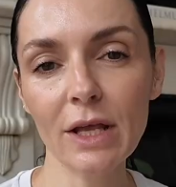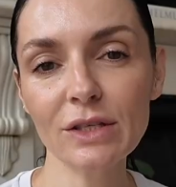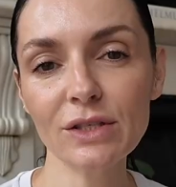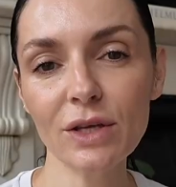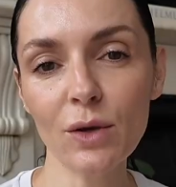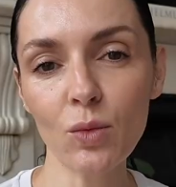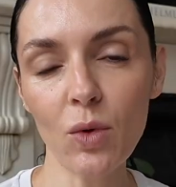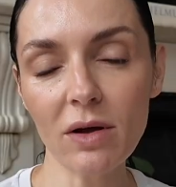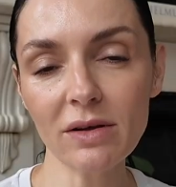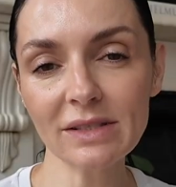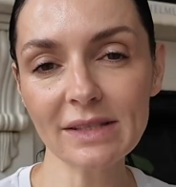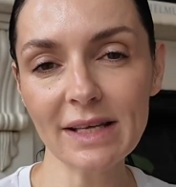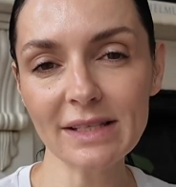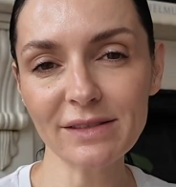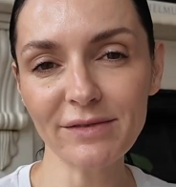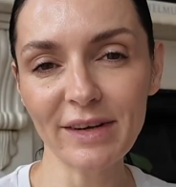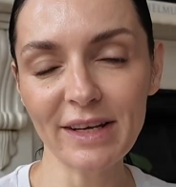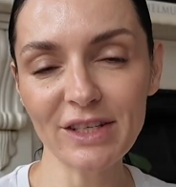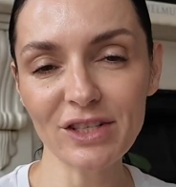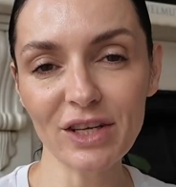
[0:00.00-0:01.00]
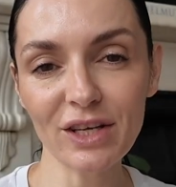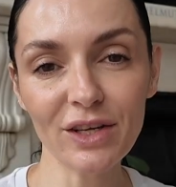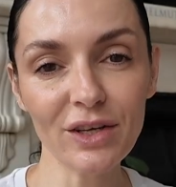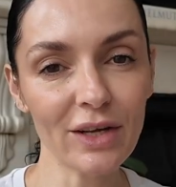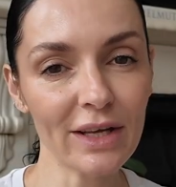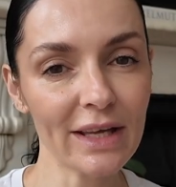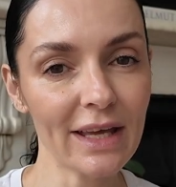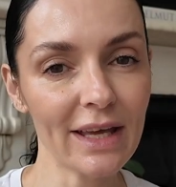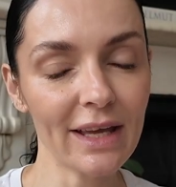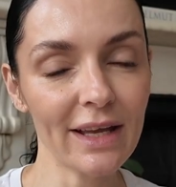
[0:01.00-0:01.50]
So whilst that's finishing
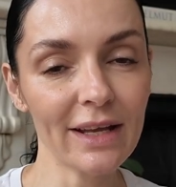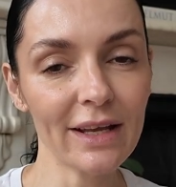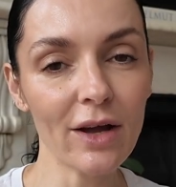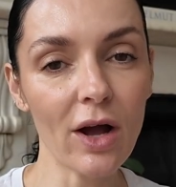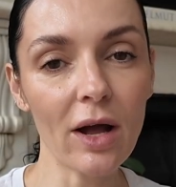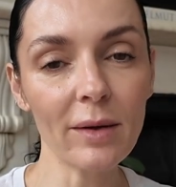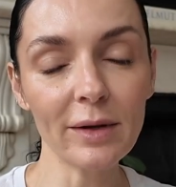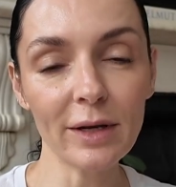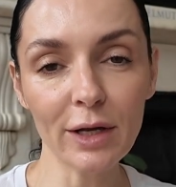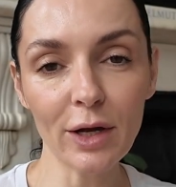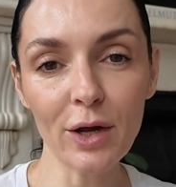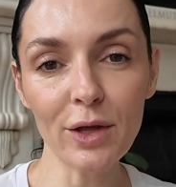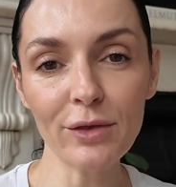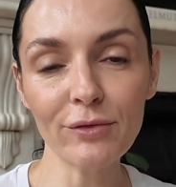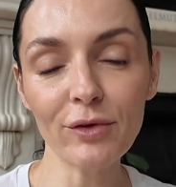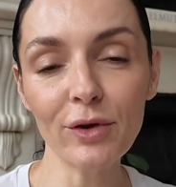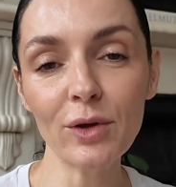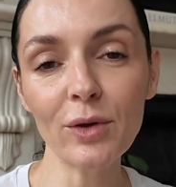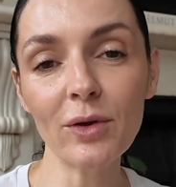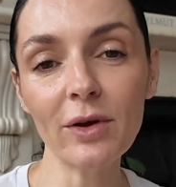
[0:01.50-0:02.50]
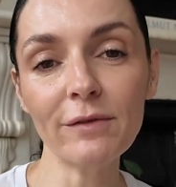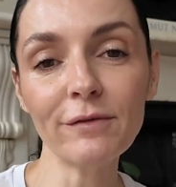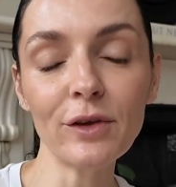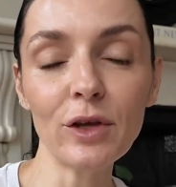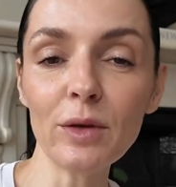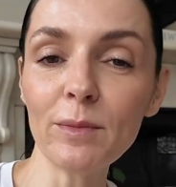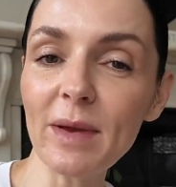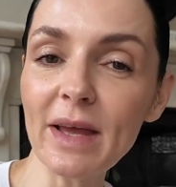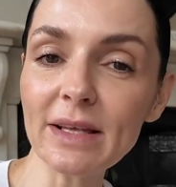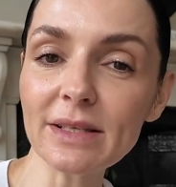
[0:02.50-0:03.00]
cooking, I'm going to go through a
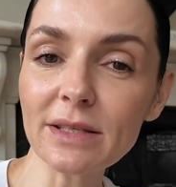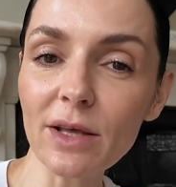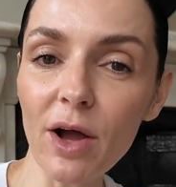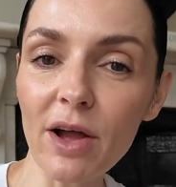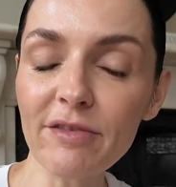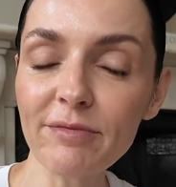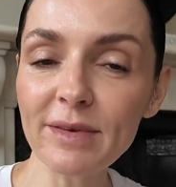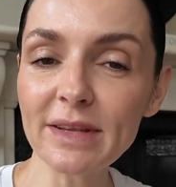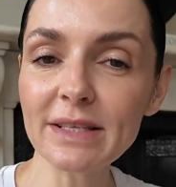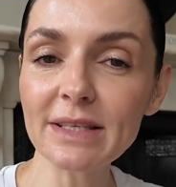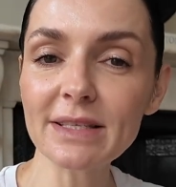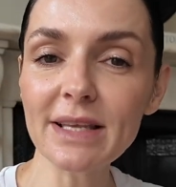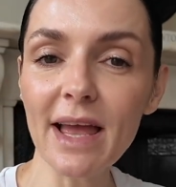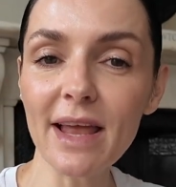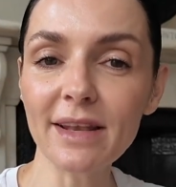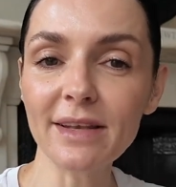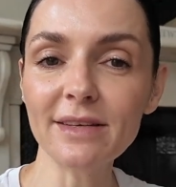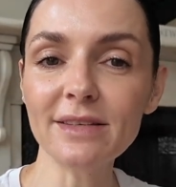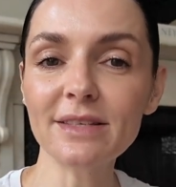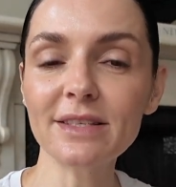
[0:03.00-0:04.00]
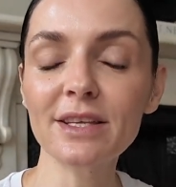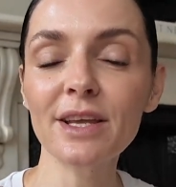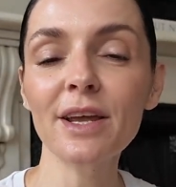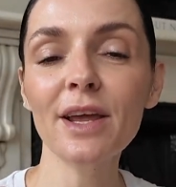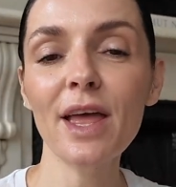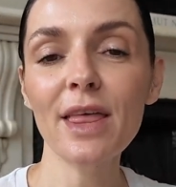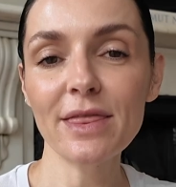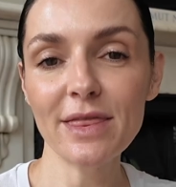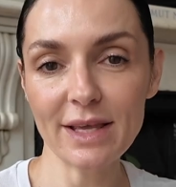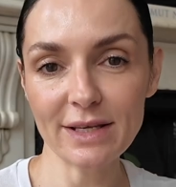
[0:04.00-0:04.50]
few bits that I've been sent
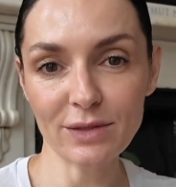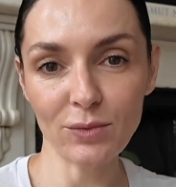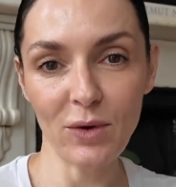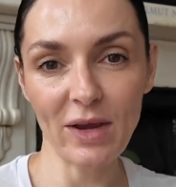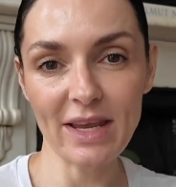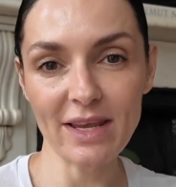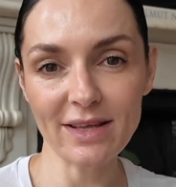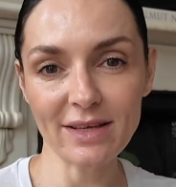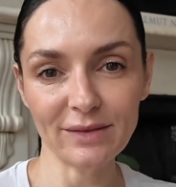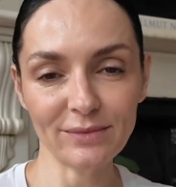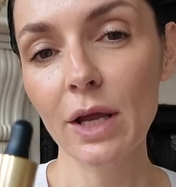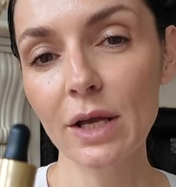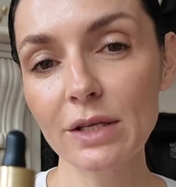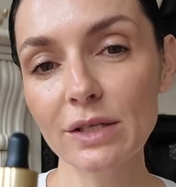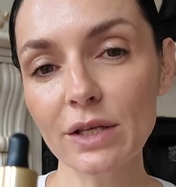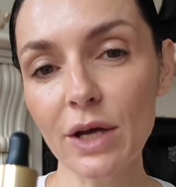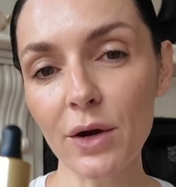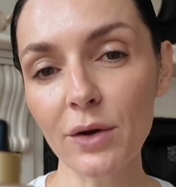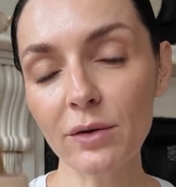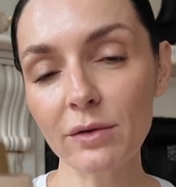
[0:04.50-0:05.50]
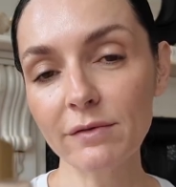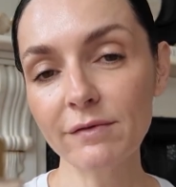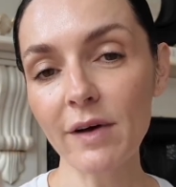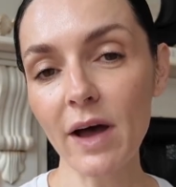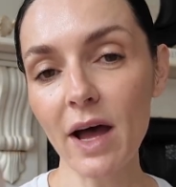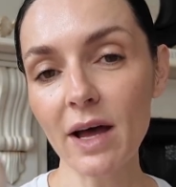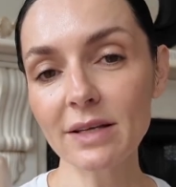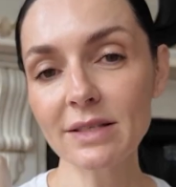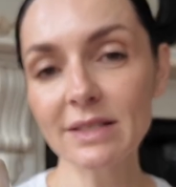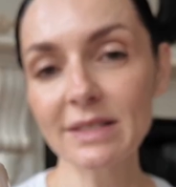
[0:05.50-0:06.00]
this week. So
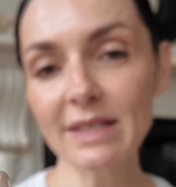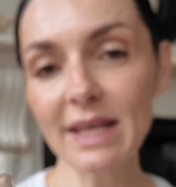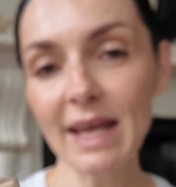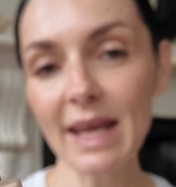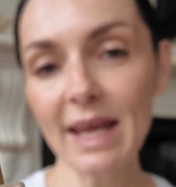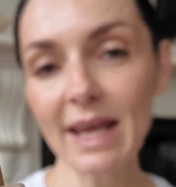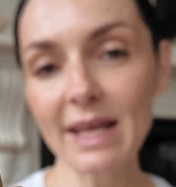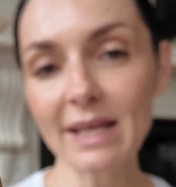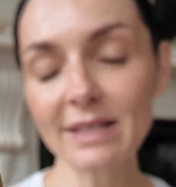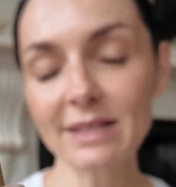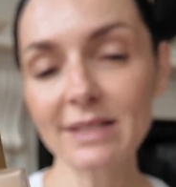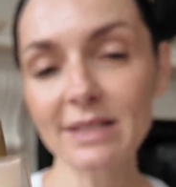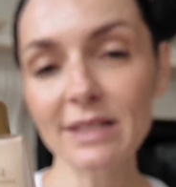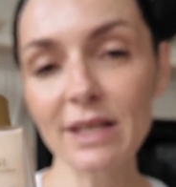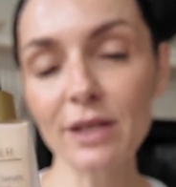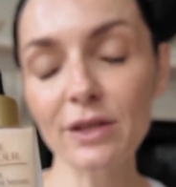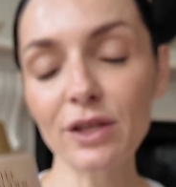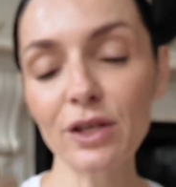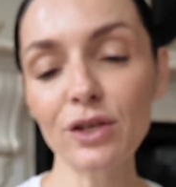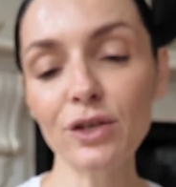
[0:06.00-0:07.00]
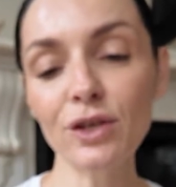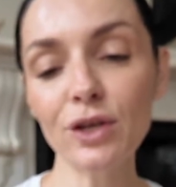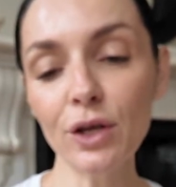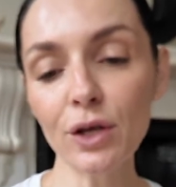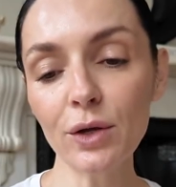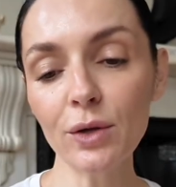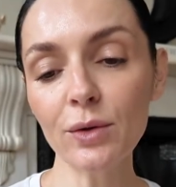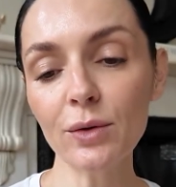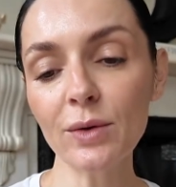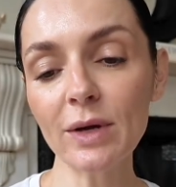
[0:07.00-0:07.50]
first is the
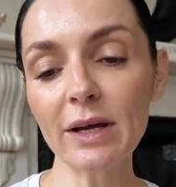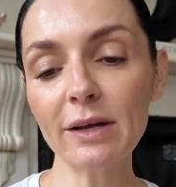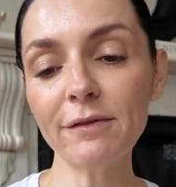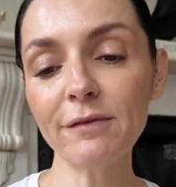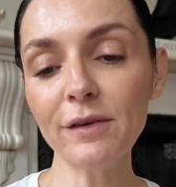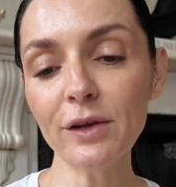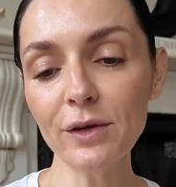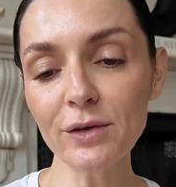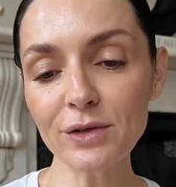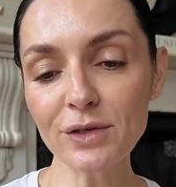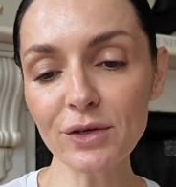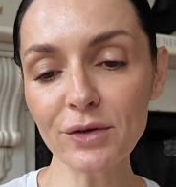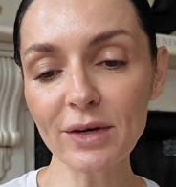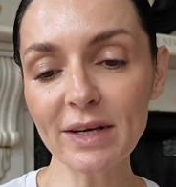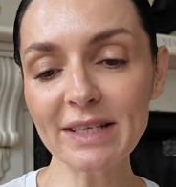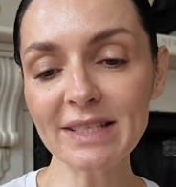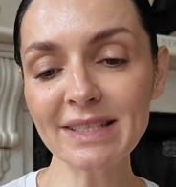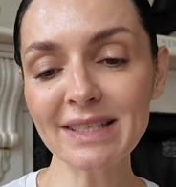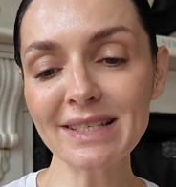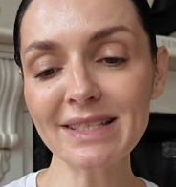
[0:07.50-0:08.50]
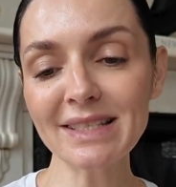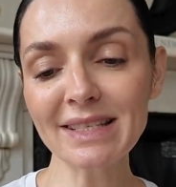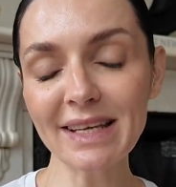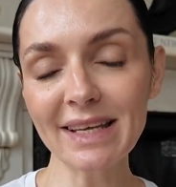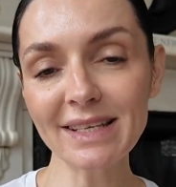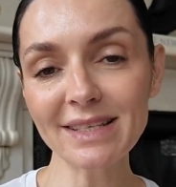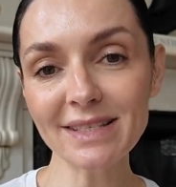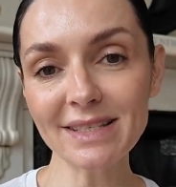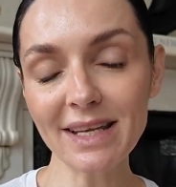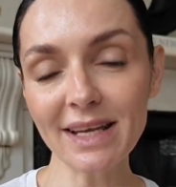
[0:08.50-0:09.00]
new Futurist
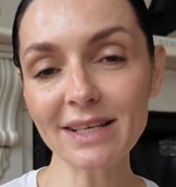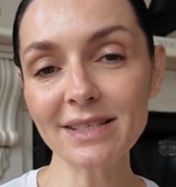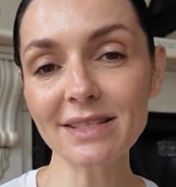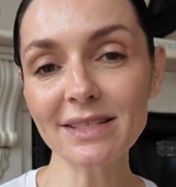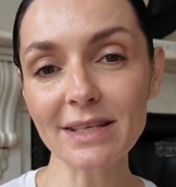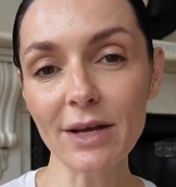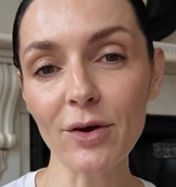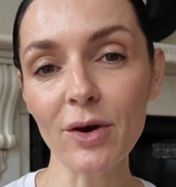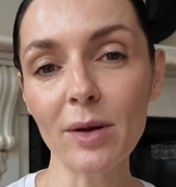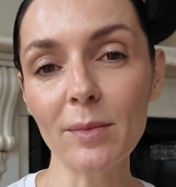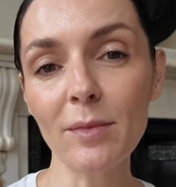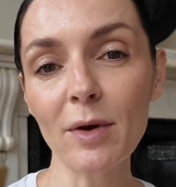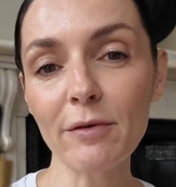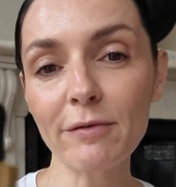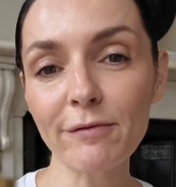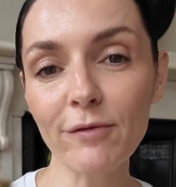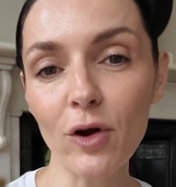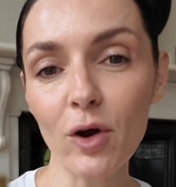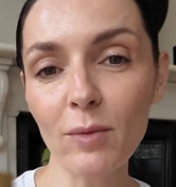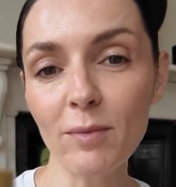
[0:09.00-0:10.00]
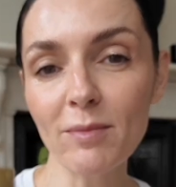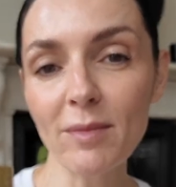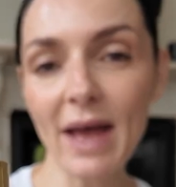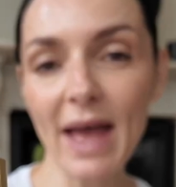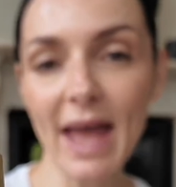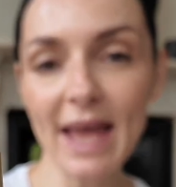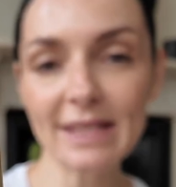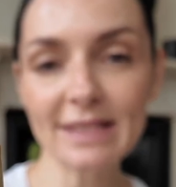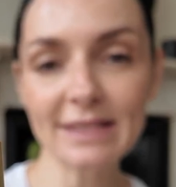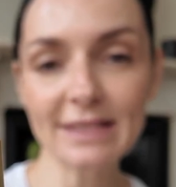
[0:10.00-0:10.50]
Skin Tint Serum from
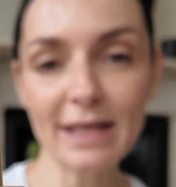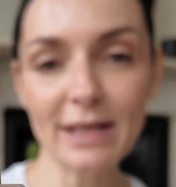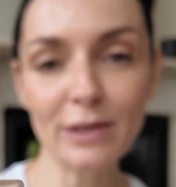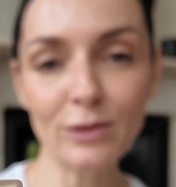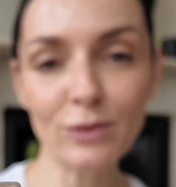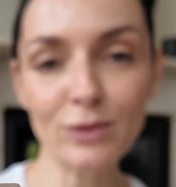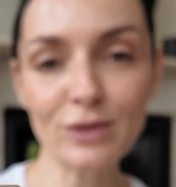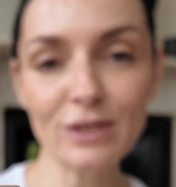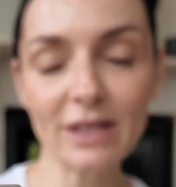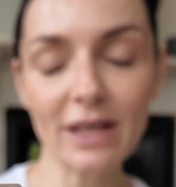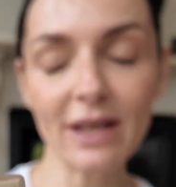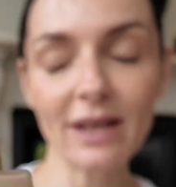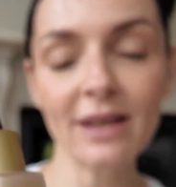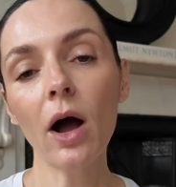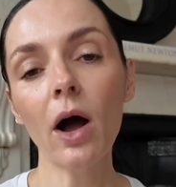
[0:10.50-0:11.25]
Estee Lauder.